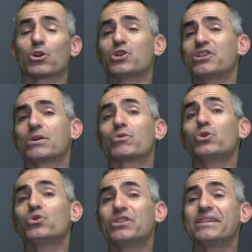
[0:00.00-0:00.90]
or I should say
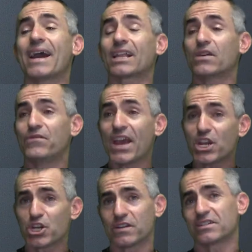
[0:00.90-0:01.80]
reducing the activation of